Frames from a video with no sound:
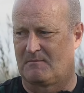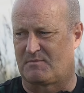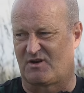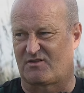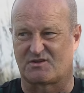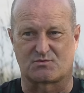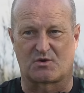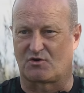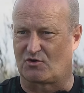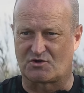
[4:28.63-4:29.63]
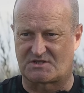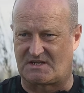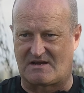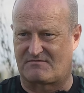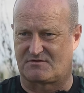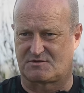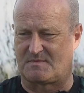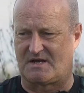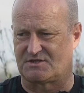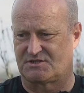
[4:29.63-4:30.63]
but nothing's won or lost in that first
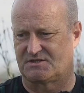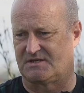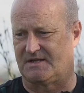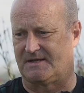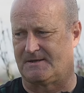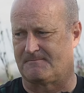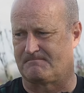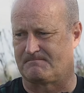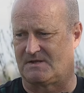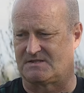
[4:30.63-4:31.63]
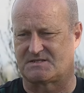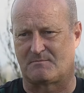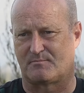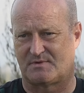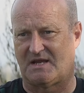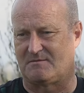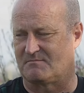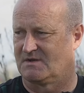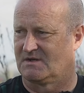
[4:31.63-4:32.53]
match at the same time.